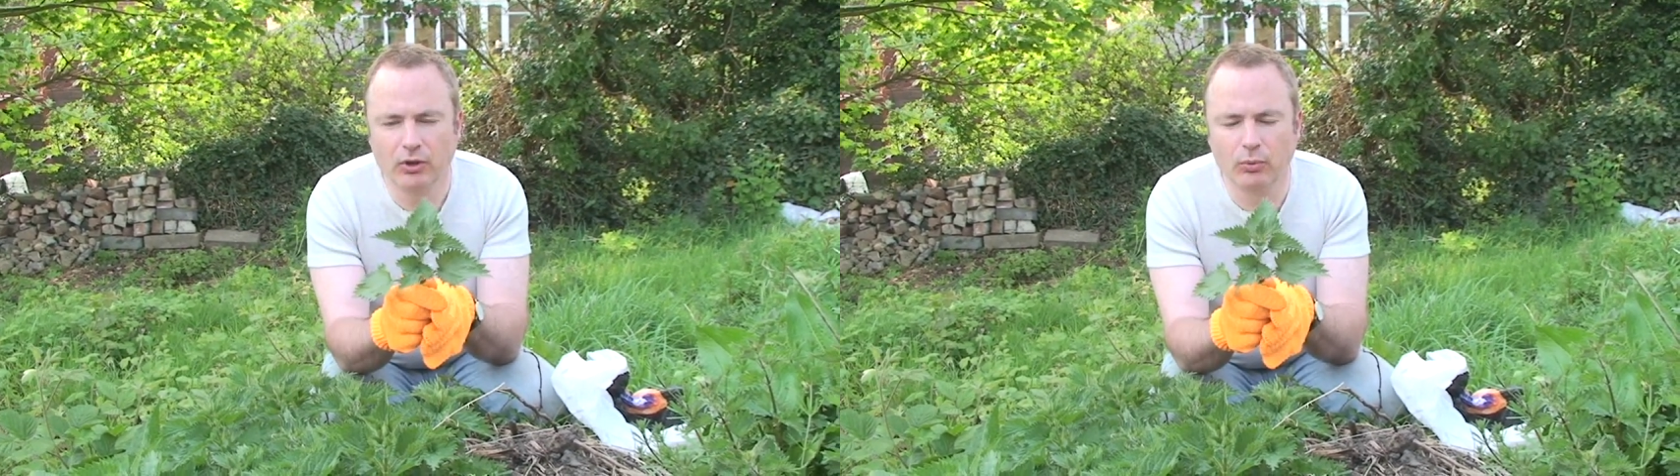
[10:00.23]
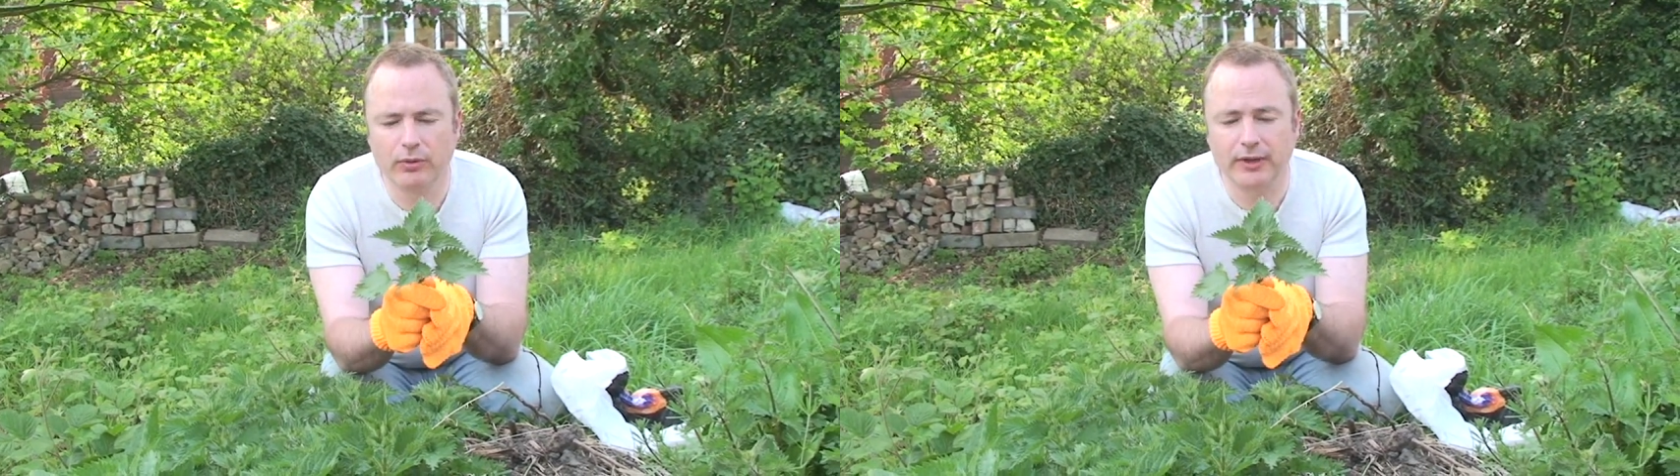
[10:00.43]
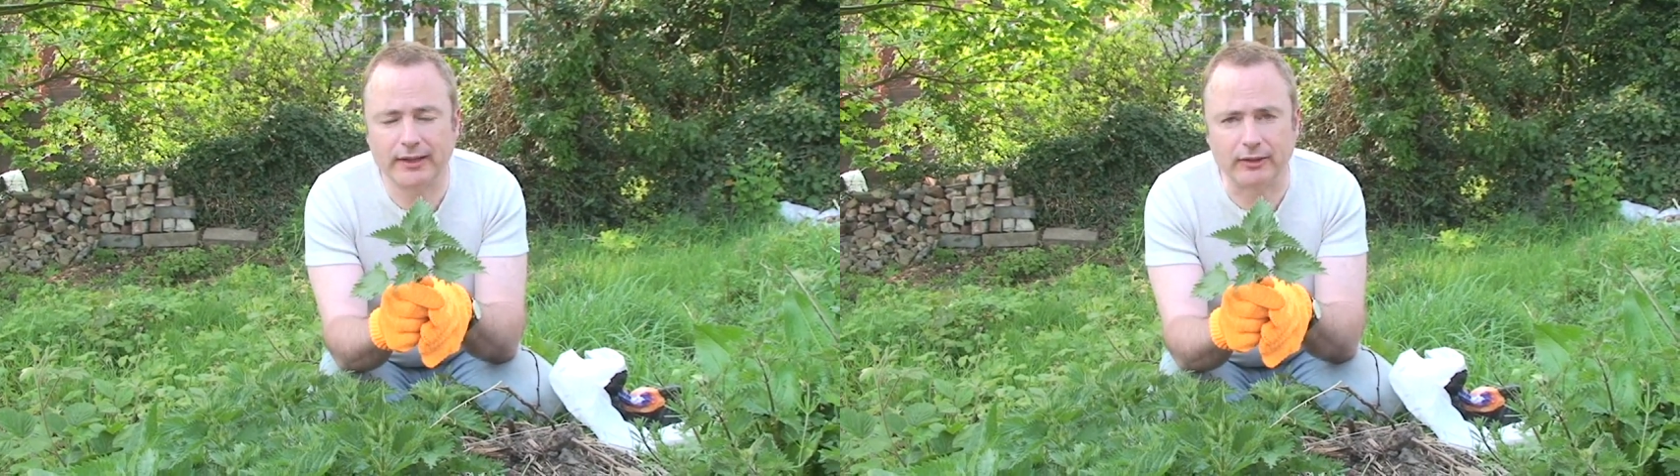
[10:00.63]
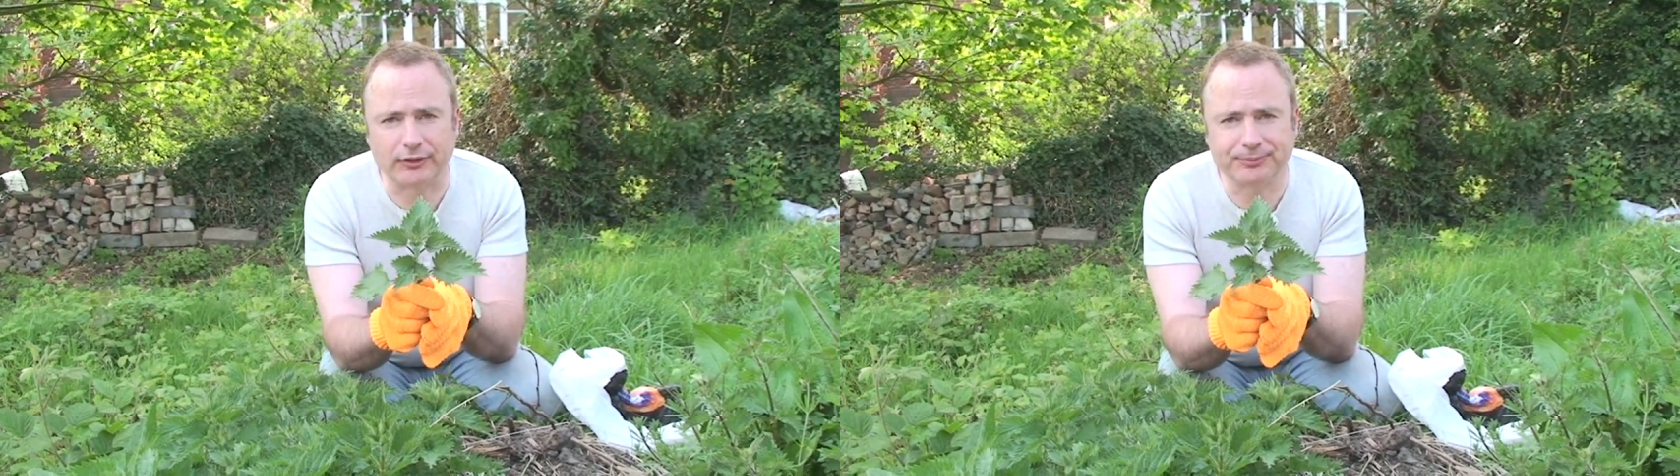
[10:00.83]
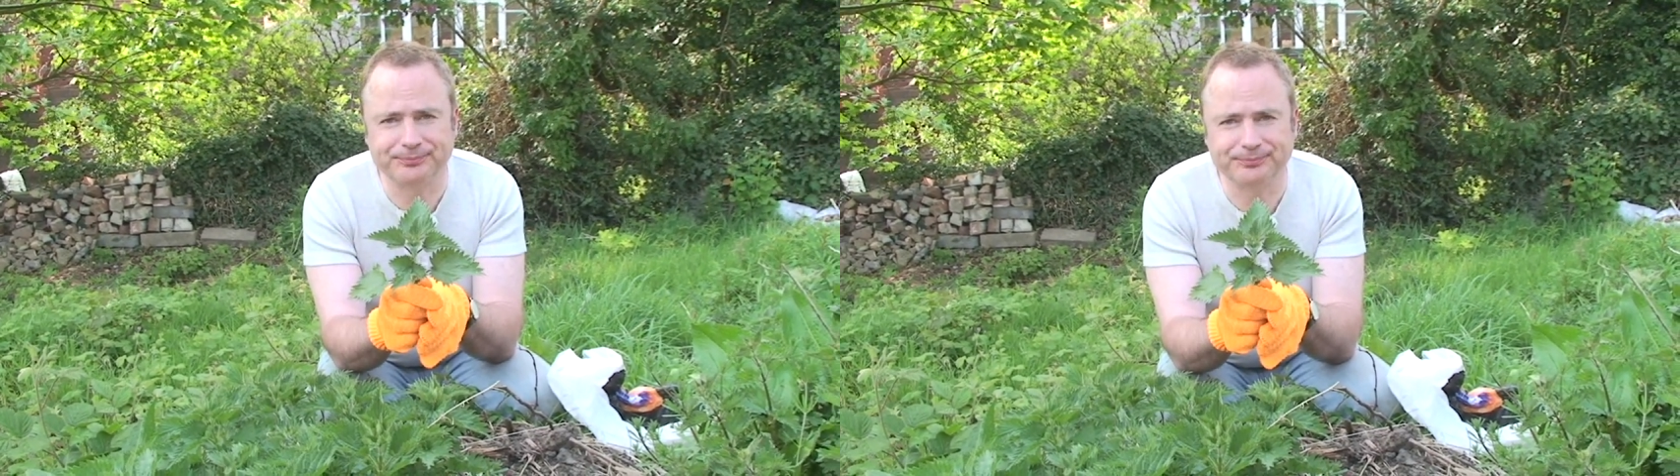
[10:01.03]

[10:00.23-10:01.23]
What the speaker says: with nettles.